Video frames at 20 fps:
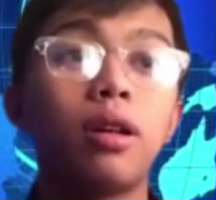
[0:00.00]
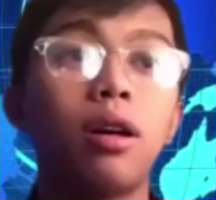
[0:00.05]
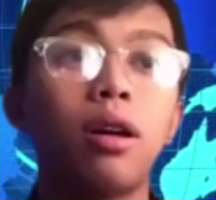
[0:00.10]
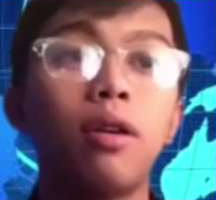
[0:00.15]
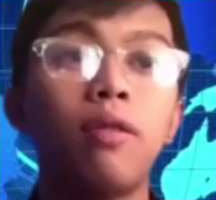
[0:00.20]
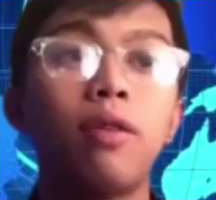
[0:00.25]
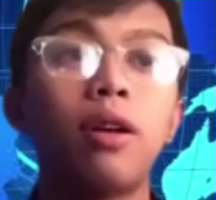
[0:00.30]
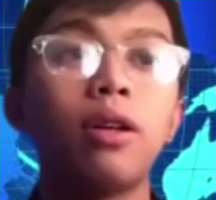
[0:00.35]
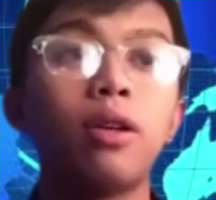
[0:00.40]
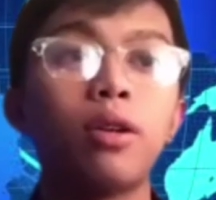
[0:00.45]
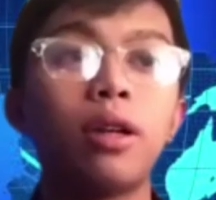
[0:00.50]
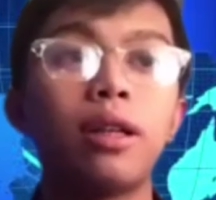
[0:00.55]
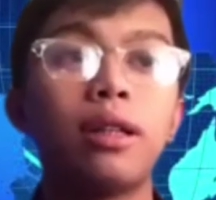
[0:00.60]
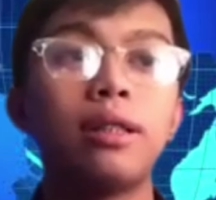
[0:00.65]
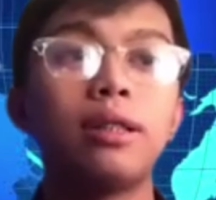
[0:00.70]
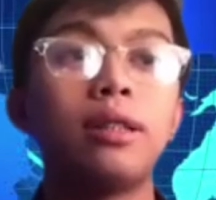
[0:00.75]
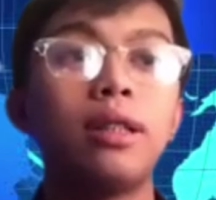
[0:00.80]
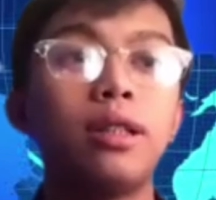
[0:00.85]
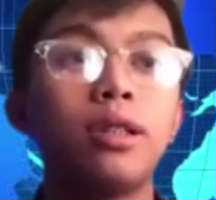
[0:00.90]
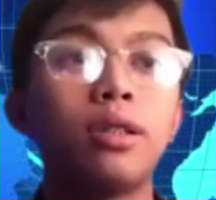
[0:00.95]
of an
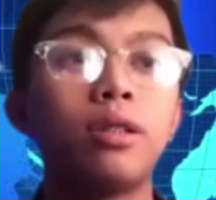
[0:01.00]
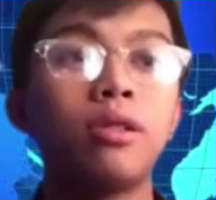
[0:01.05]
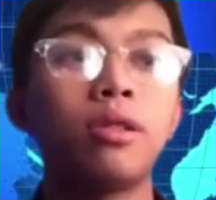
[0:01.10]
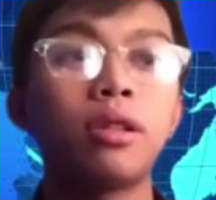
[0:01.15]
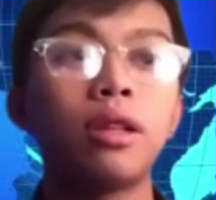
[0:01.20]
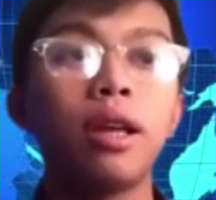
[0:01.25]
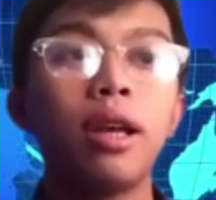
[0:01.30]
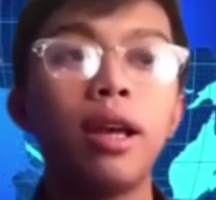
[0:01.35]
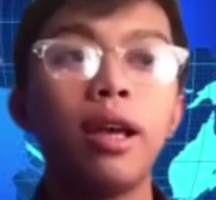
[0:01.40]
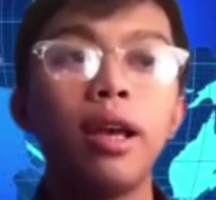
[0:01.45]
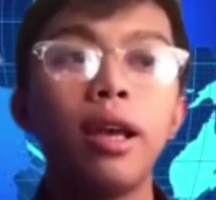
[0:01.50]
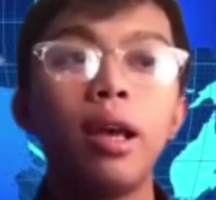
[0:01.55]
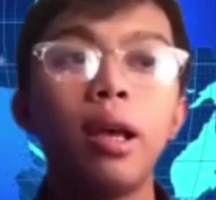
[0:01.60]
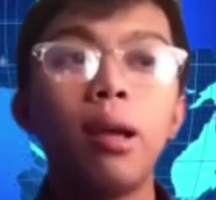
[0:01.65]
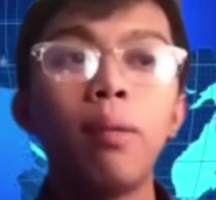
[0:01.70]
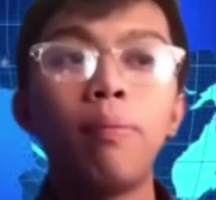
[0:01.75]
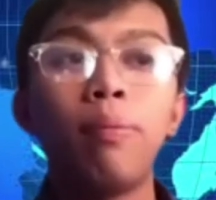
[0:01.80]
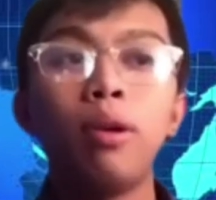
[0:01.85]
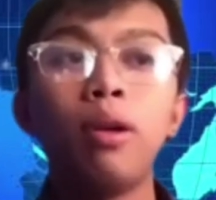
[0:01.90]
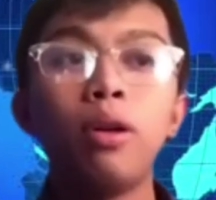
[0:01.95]
organization's
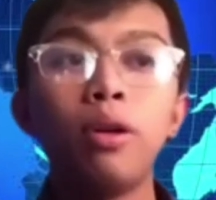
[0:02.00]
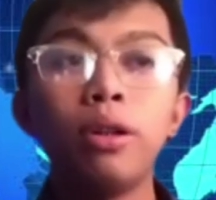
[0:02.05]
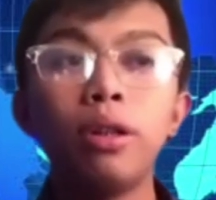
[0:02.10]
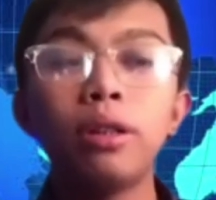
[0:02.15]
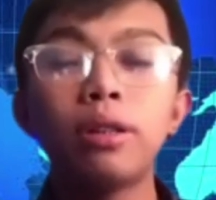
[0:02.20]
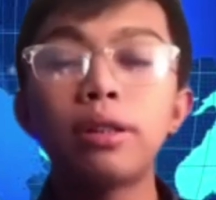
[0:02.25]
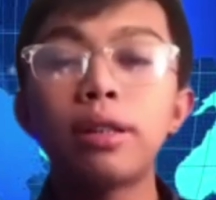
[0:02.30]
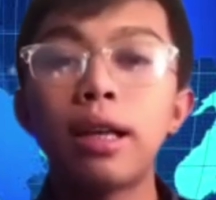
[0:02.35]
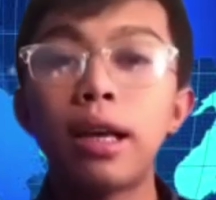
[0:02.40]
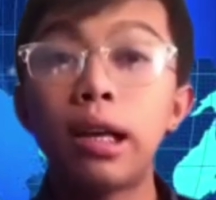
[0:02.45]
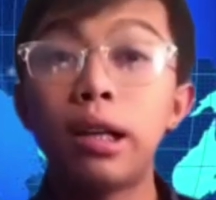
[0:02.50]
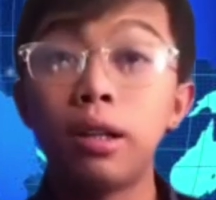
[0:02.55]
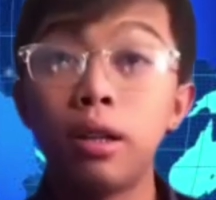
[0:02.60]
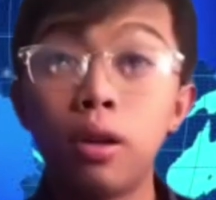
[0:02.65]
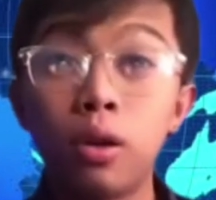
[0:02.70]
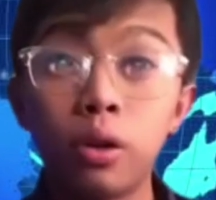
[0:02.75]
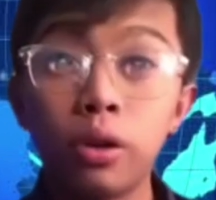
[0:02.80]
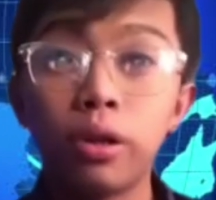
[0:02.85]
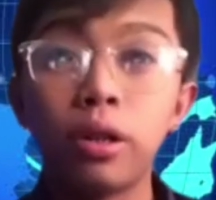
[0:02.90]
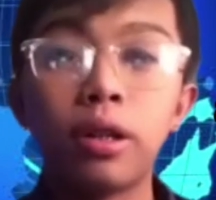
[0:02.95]
employees and
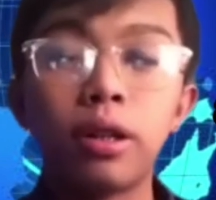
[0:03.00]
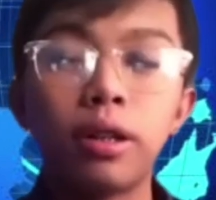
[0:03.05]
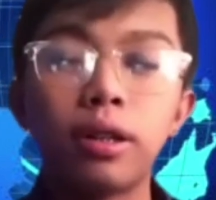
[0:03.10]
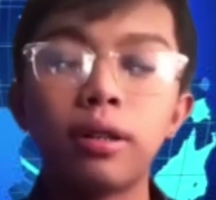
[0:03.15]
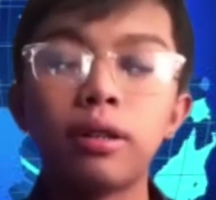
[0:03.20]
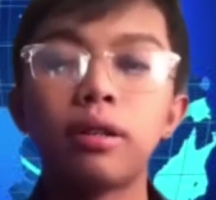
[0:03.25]
owner.